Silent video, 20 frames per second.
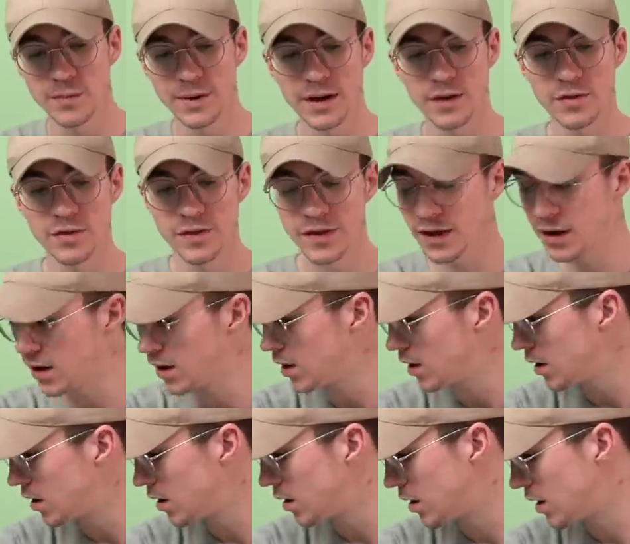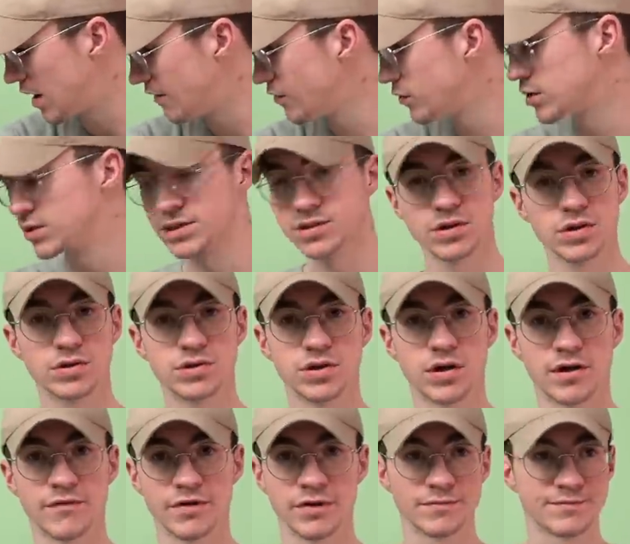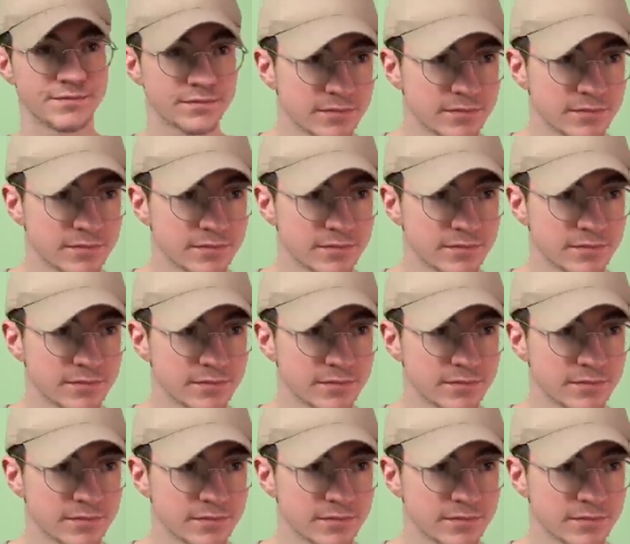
about this, oh, I haven't got a screwdriver.